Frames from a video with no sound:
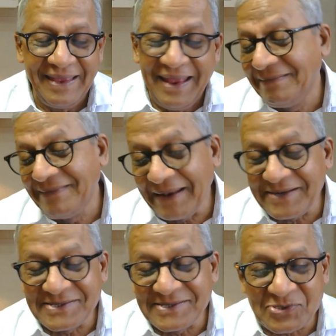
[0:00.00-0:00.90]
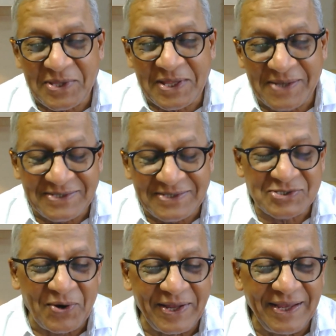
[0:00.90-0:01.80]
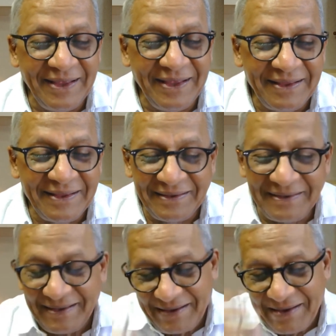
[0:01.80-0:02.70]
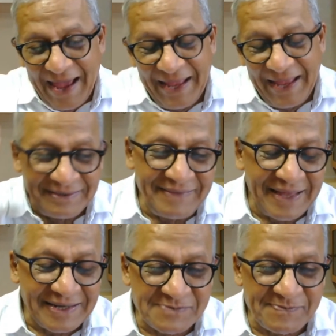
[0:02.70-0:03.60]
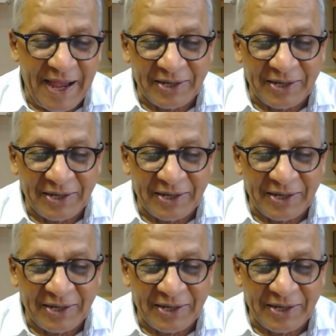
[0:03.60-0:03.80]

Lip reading: And that takes us to the third story, and that is by